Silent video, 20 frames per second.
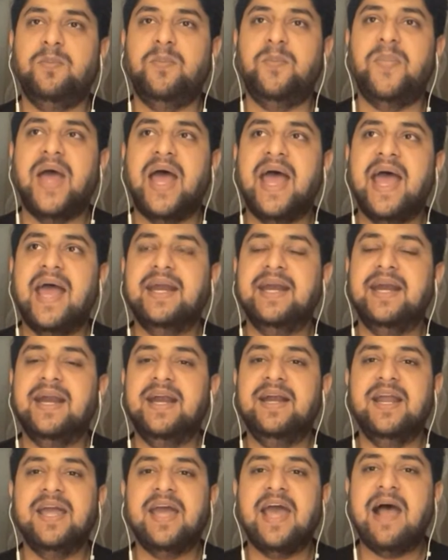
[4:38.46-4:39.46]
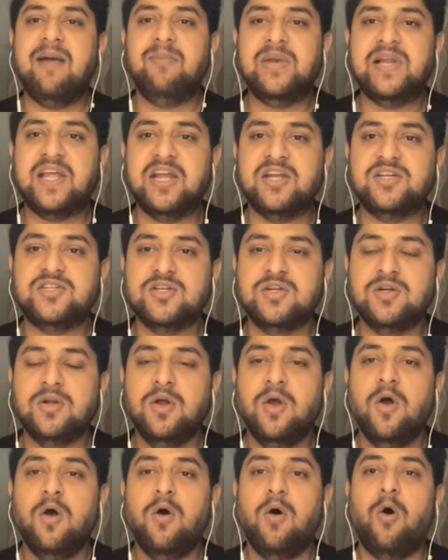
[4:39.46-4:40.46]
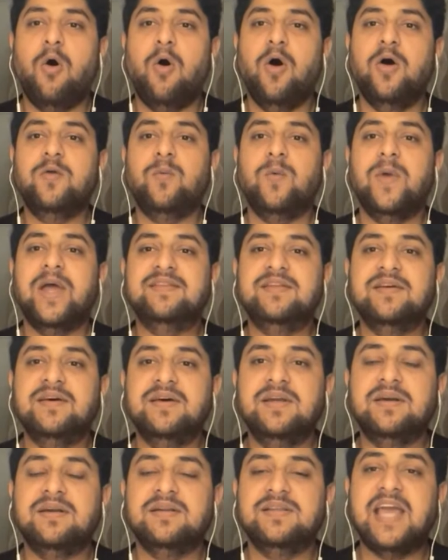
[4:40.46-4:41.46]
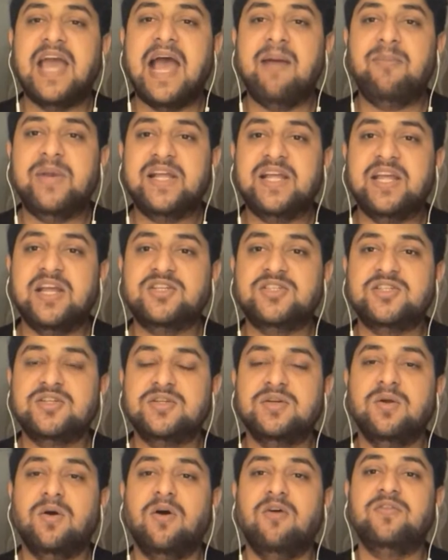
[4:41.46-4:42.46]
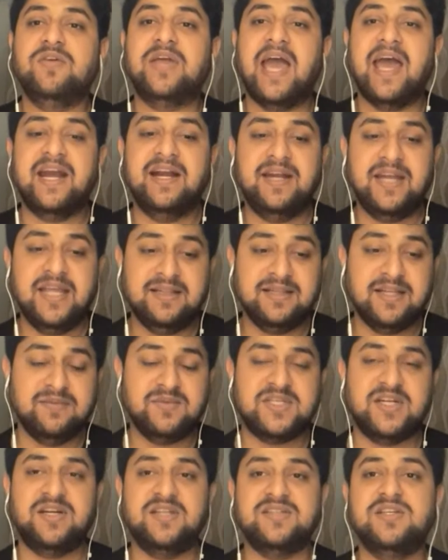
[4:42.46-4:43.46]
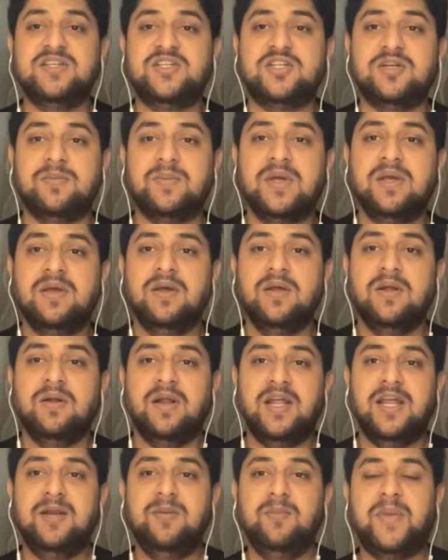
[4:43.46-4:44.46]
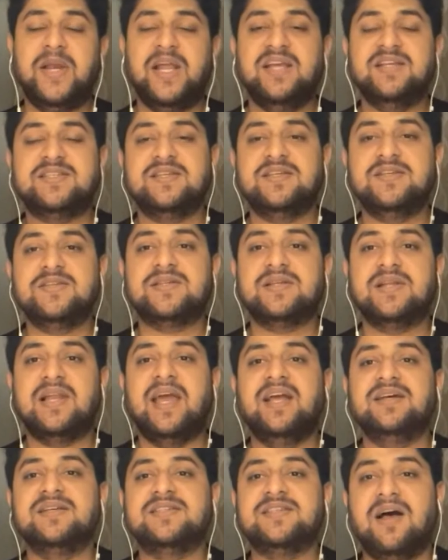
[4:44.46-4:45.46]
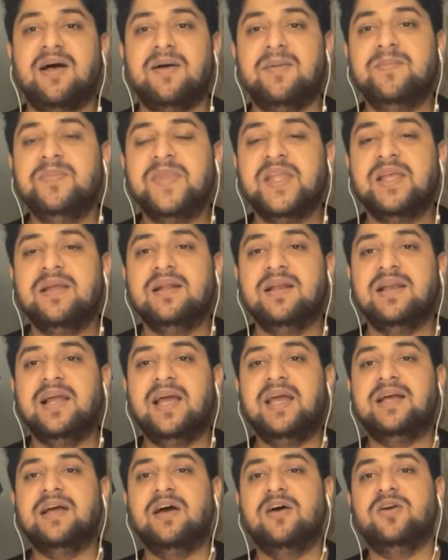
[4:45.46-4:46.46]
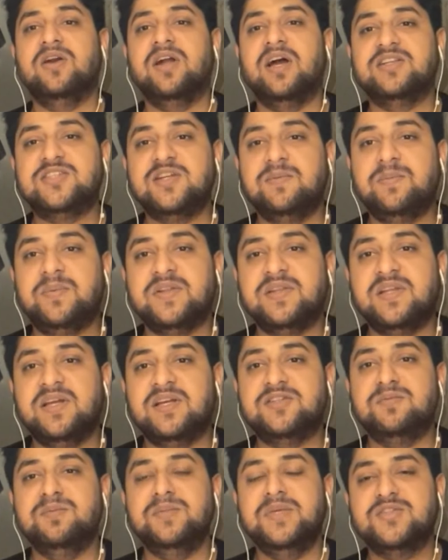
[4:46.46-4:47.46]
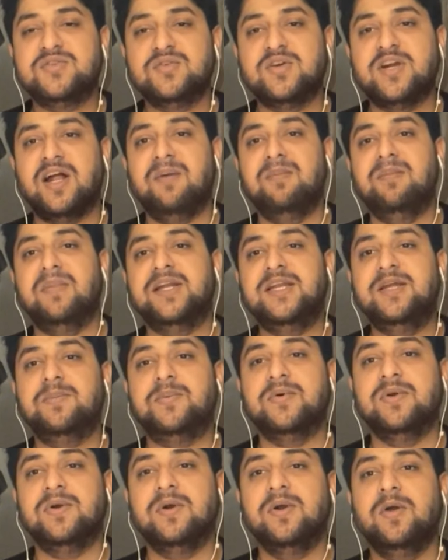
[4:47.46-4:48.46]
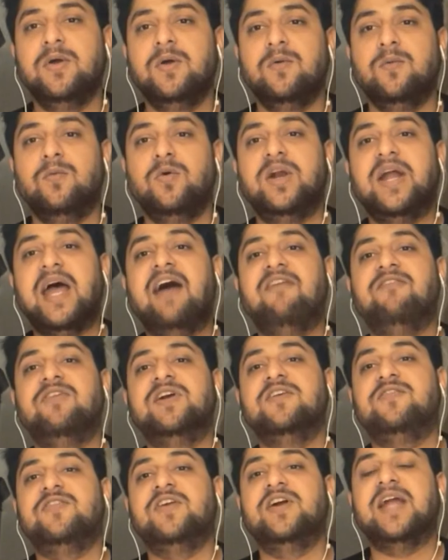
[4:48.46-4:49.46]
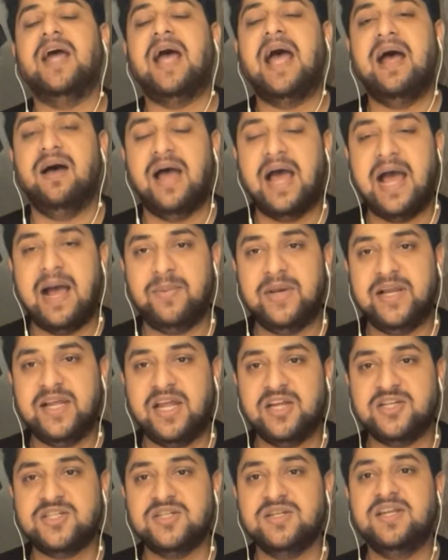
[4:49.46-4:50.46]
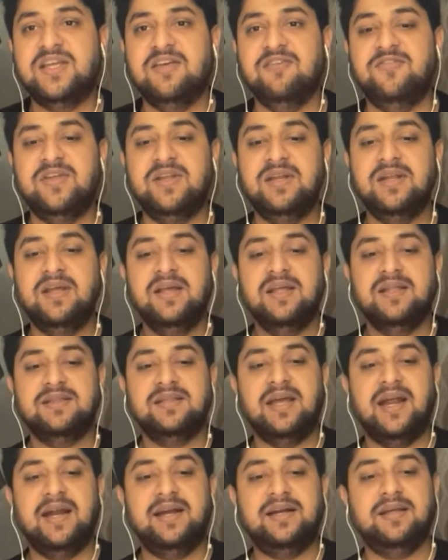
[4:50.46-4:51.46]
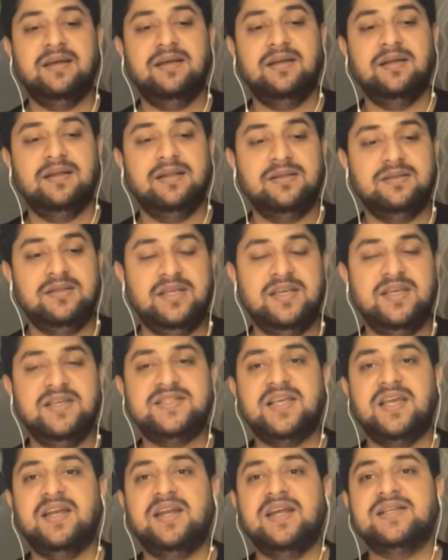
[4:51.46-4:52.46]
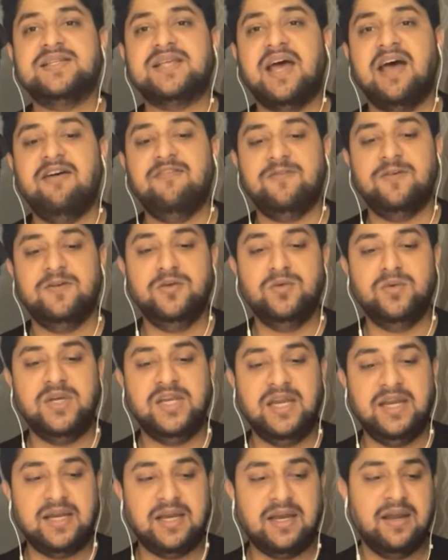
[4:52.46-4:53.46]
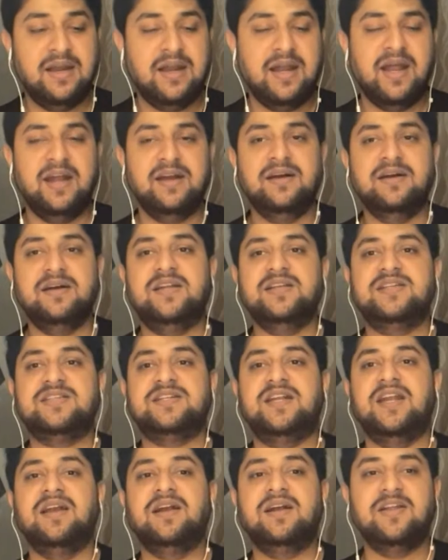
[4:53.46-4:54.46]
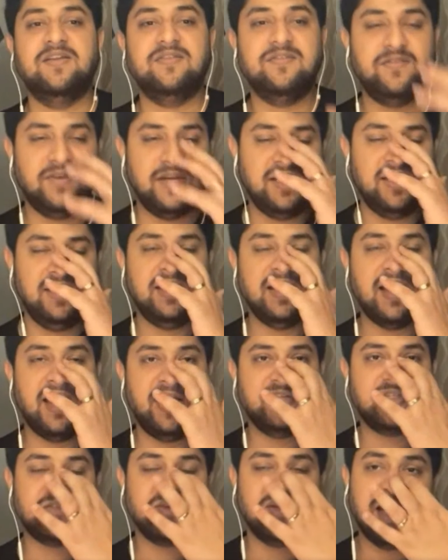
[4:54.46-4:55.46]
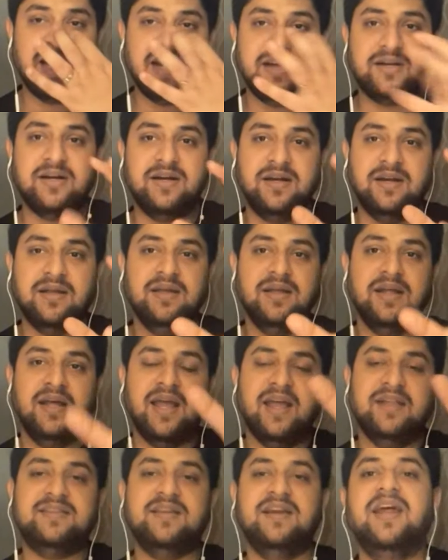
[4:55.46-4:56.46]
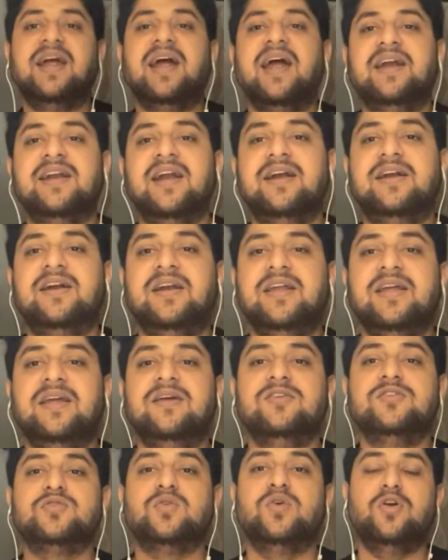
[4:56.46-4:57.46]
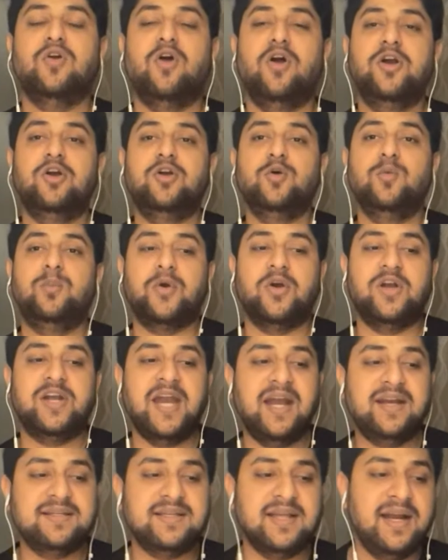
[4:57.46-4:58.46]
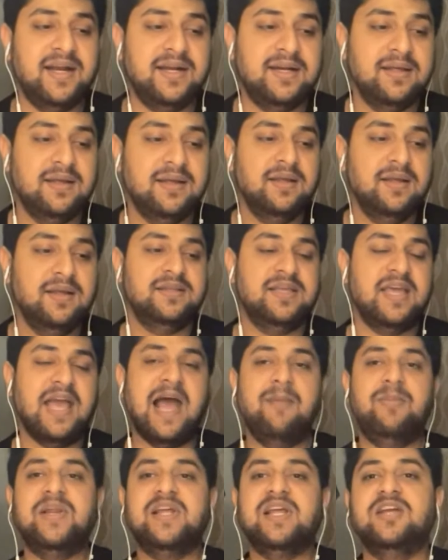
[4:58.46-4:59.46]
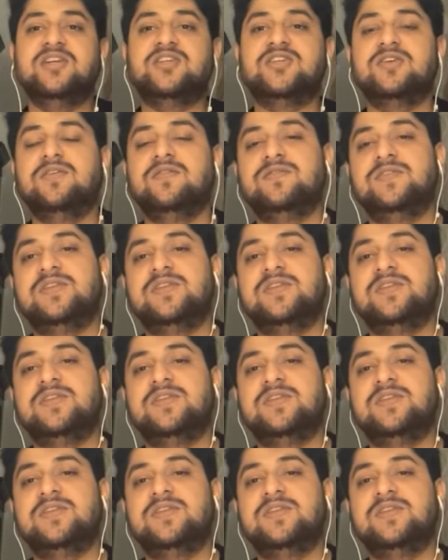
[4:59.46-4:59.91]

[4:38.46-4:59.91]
pan India application, or whether the application of guaranteeing them citizenship in places like Assam, like Arunachal Pradesh, Mizoram, Manipur would have a different application, given that these areas have a unique and a distinctively isolated ethnic identity. So, in order to protect that, the application of